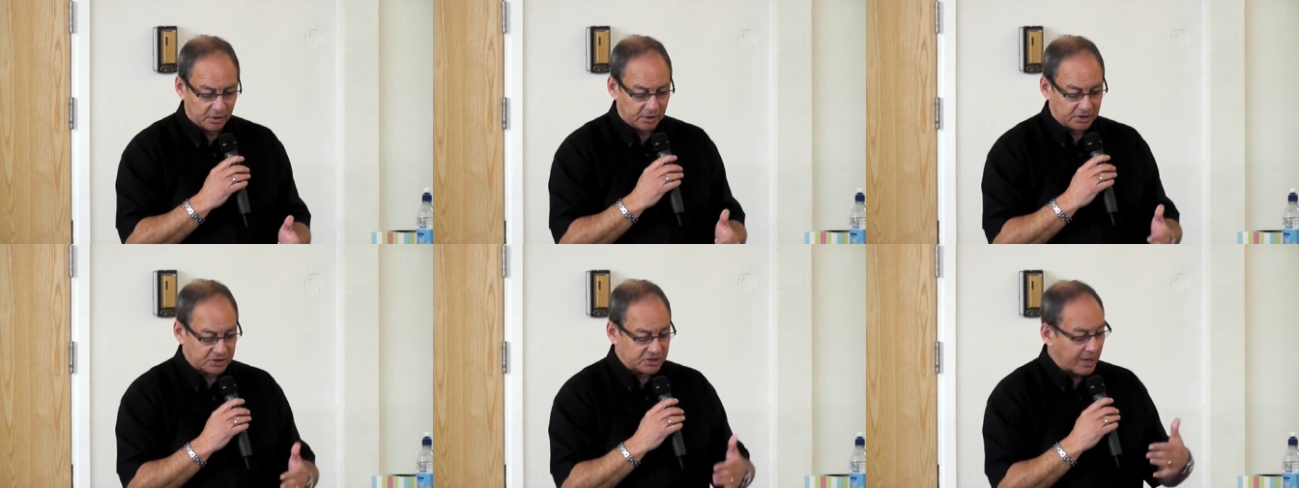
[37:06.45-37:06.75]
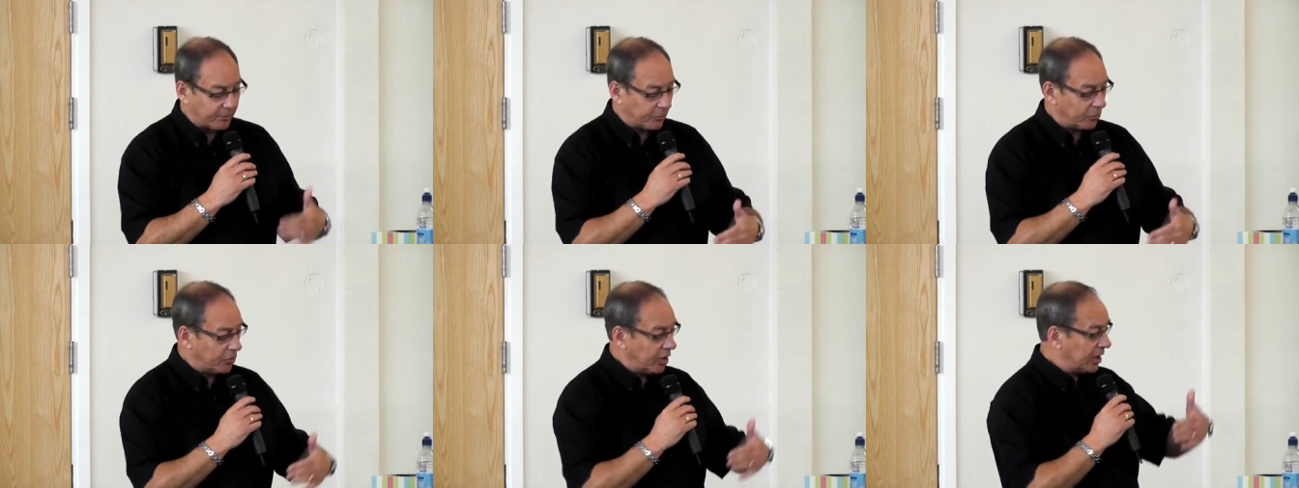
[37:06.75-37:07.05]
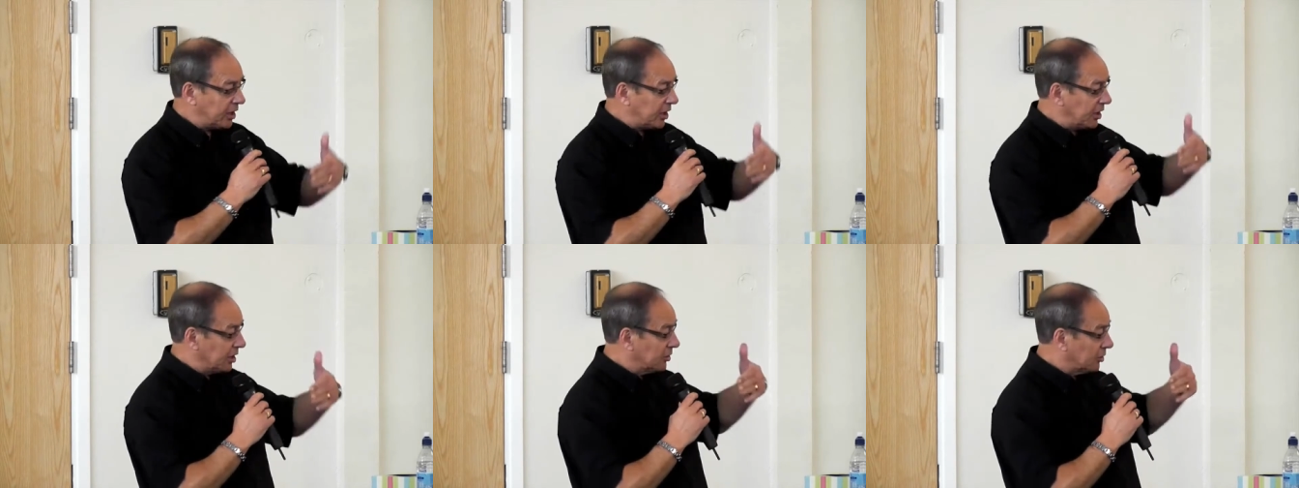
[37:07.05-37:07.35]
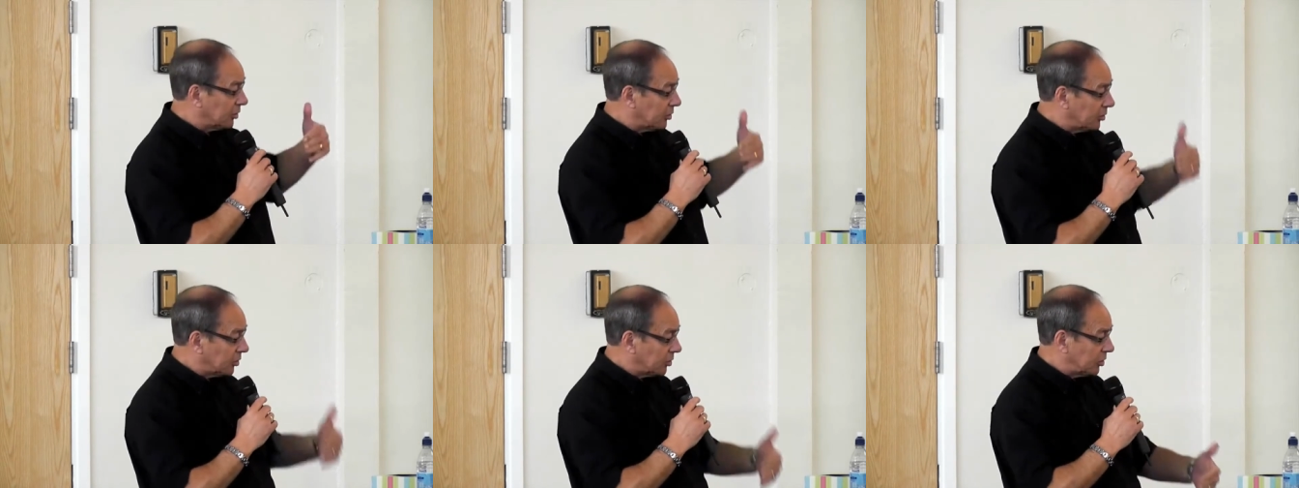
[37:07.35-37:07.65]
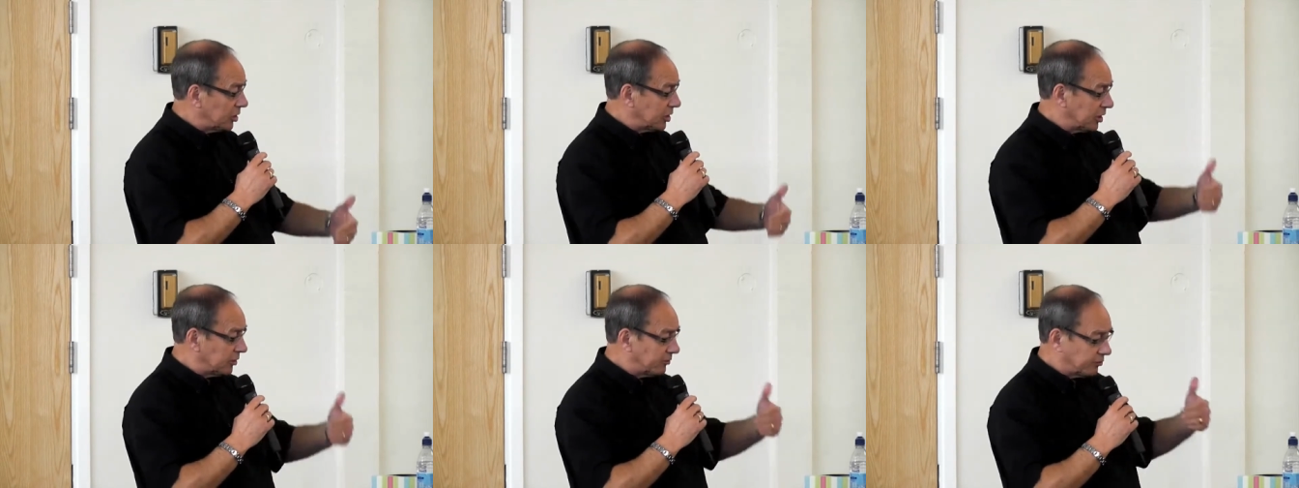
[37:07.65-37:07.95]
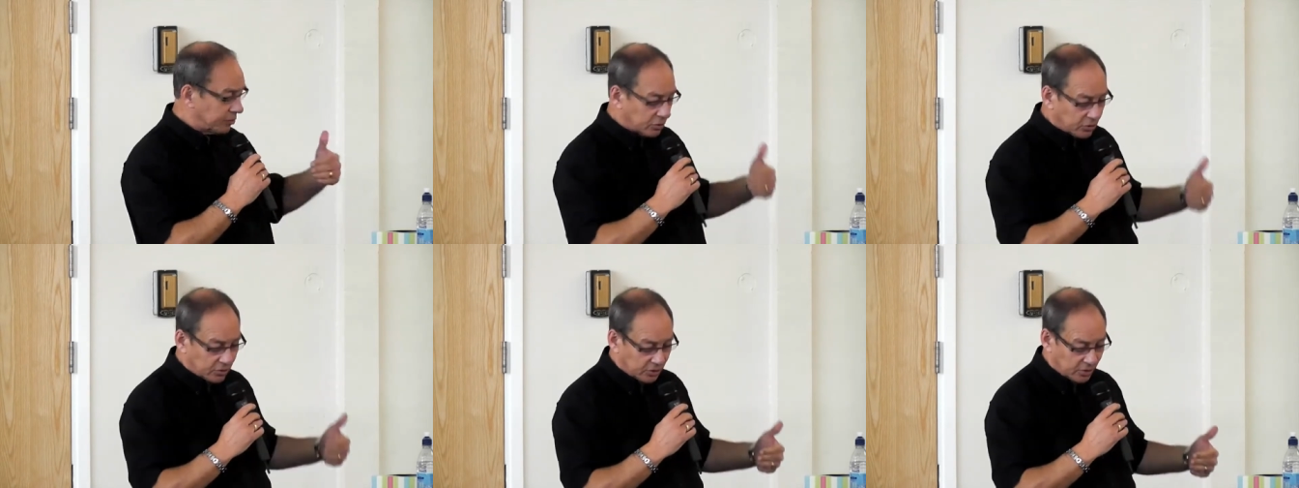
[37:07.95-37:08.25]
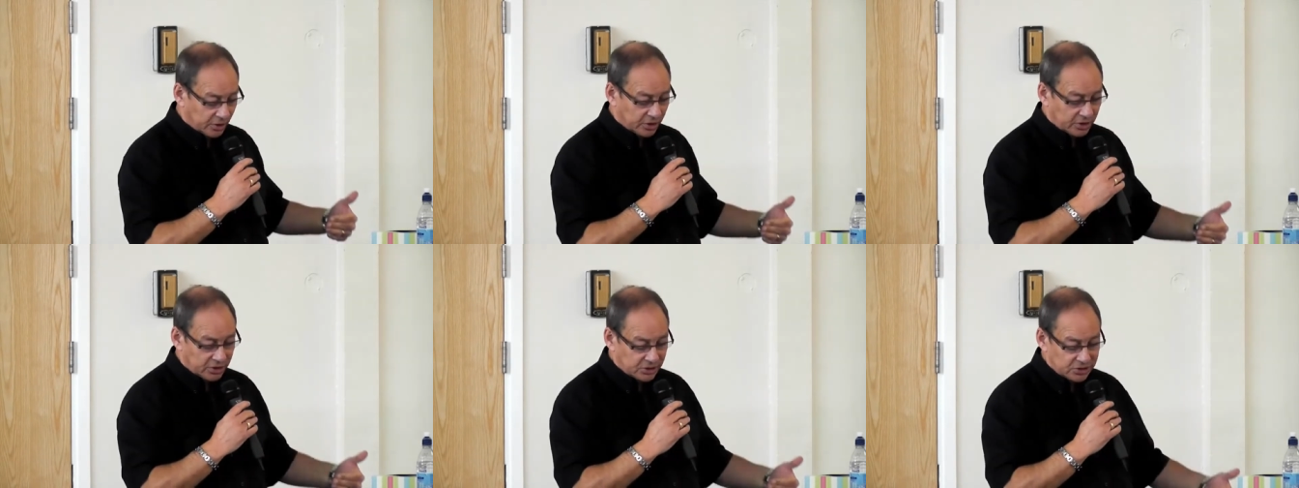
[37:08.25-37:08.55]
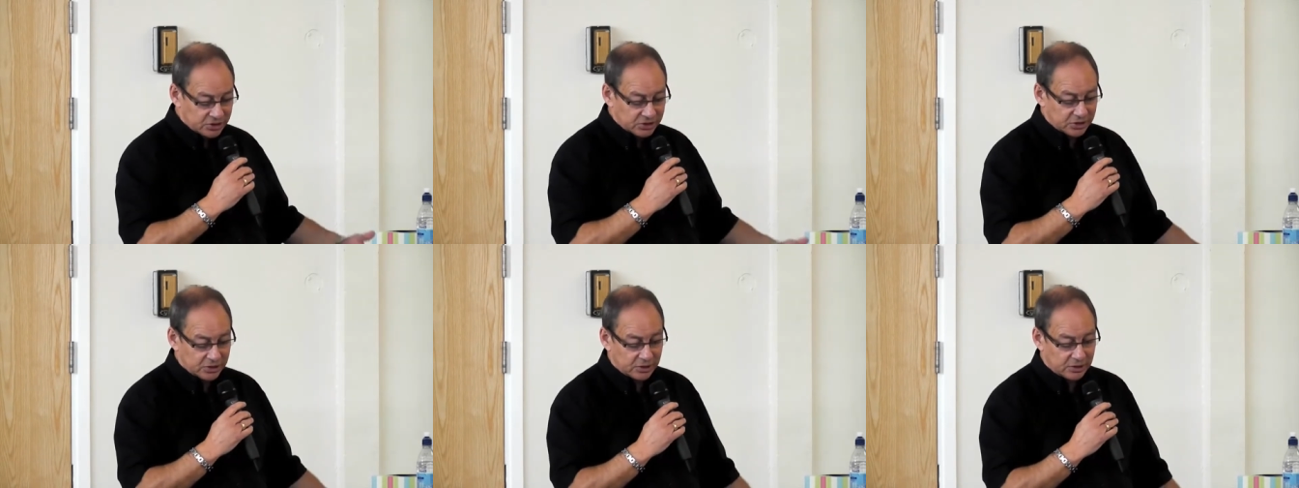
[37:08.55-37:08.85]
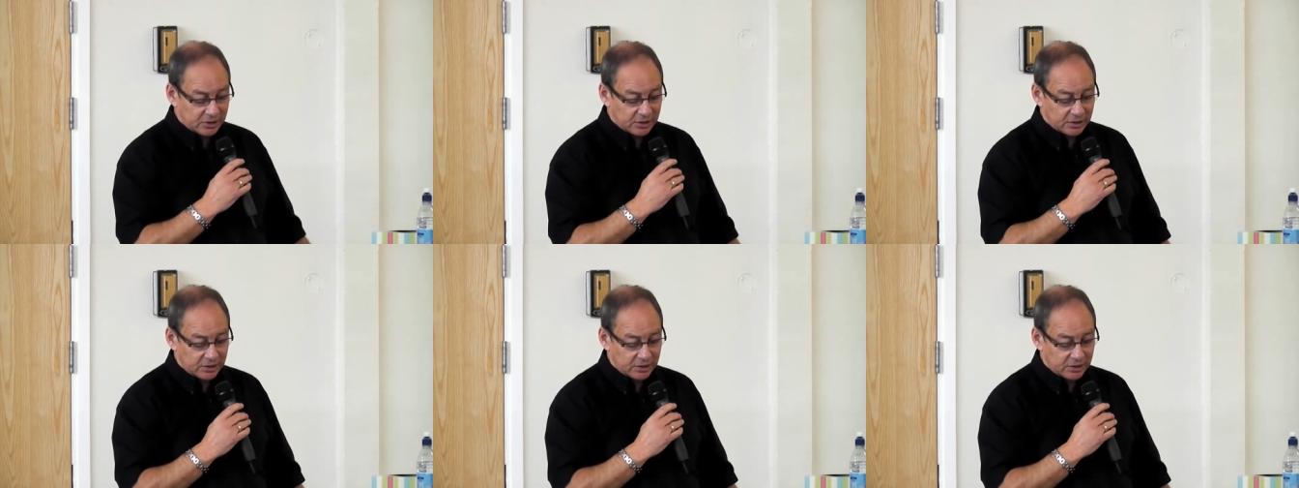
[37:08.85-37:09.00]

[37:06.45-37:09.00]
separating the Holy of Holies